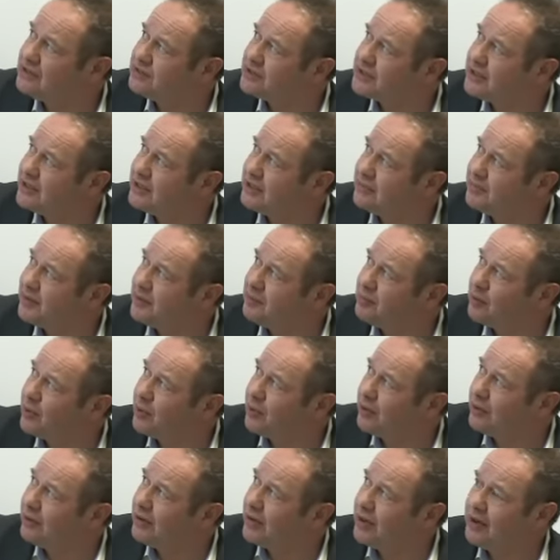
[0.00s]
it was a little bit
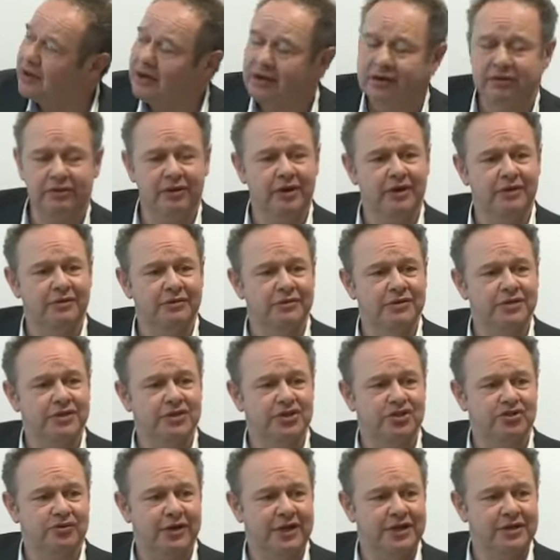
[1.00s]
more,
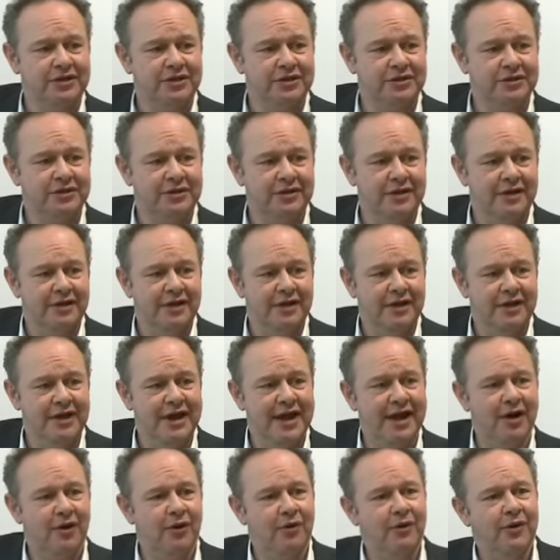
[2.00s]
straight.
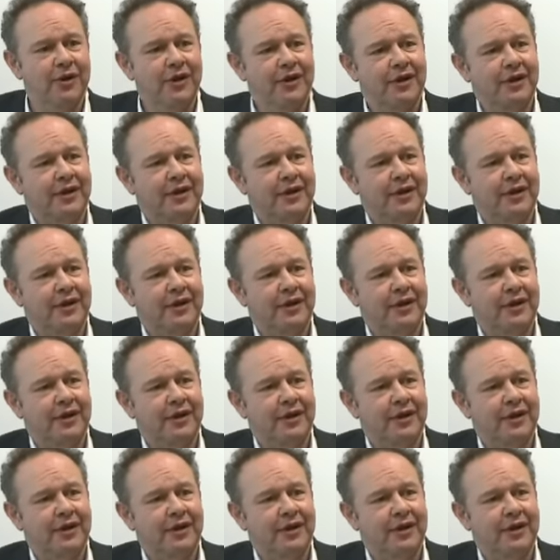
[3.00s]
Now,